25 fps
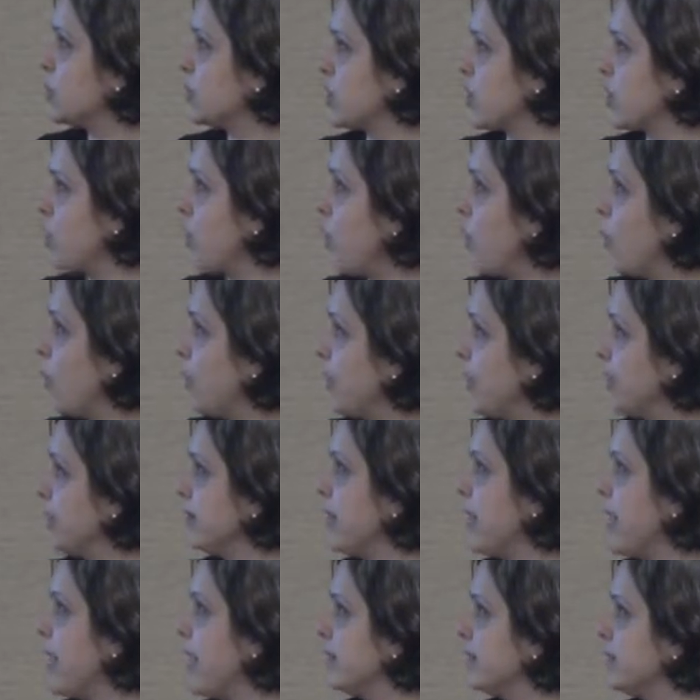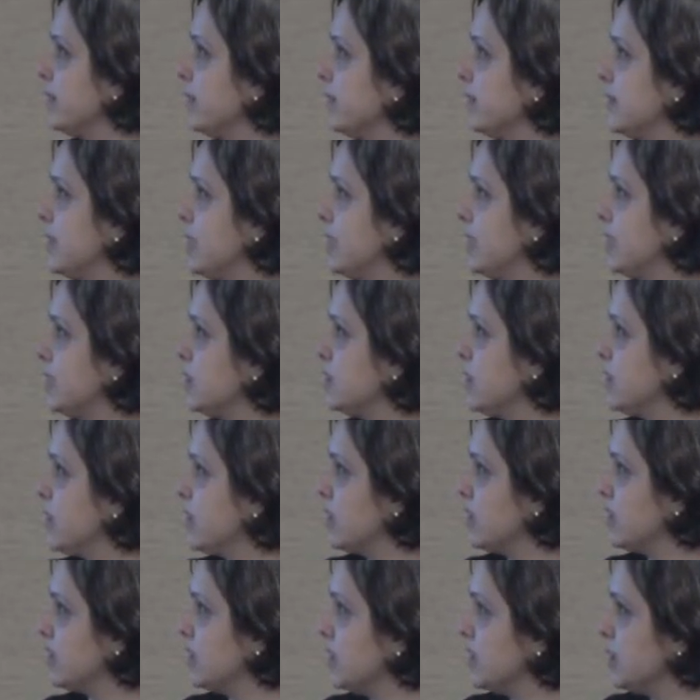are open and states
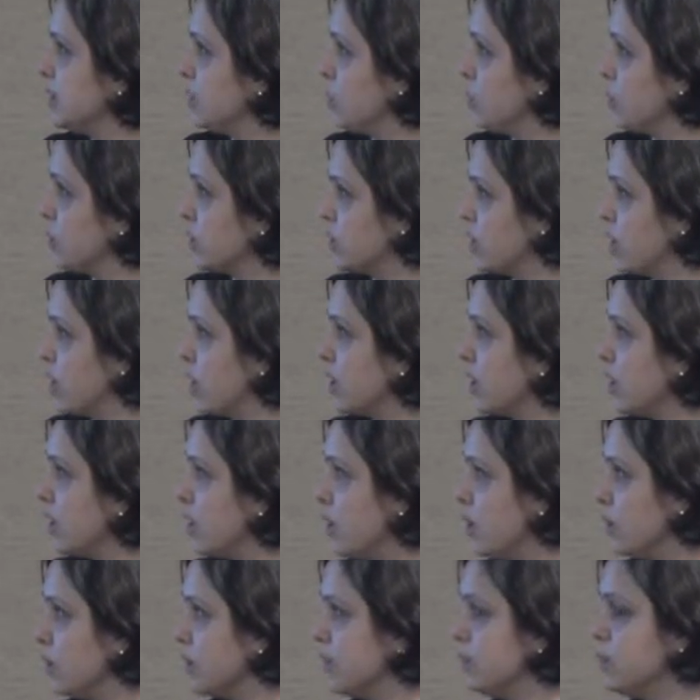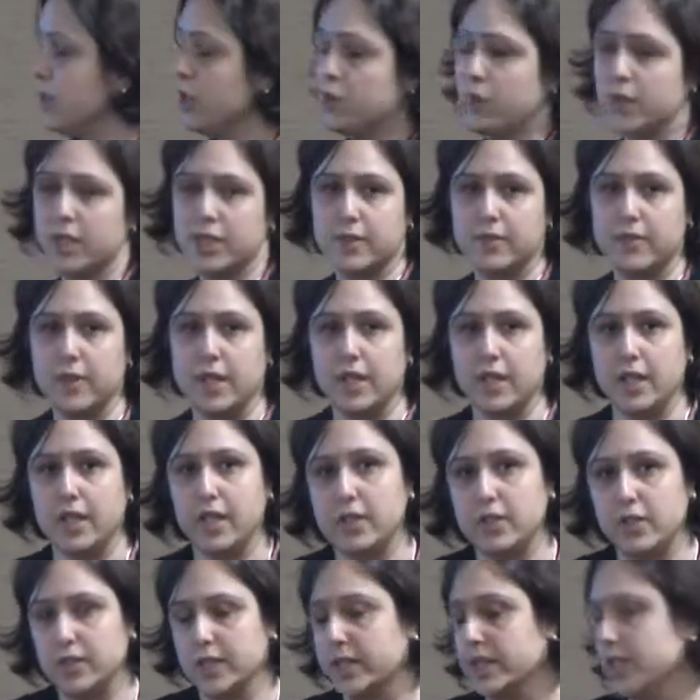where these pores are closed, which was very
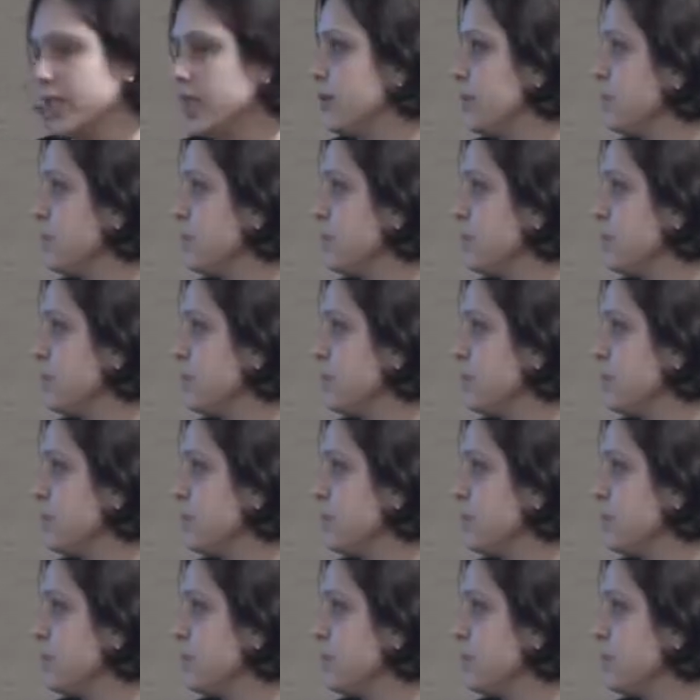interesting.